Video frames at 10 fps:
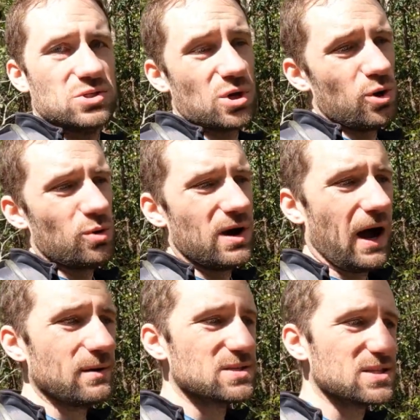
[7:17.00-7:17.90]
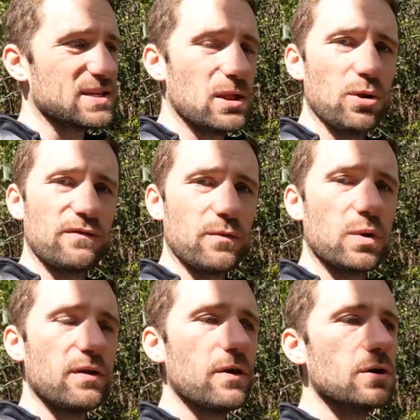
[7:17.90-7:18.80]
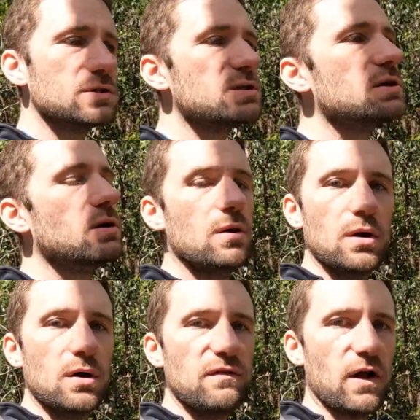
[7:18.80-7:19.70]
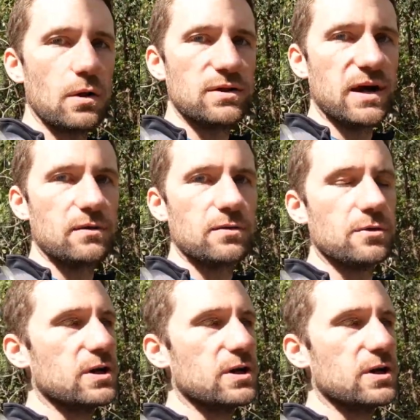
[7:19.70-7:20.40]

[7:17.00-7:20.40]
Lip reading: So I would just say look for one of those, follow it down to the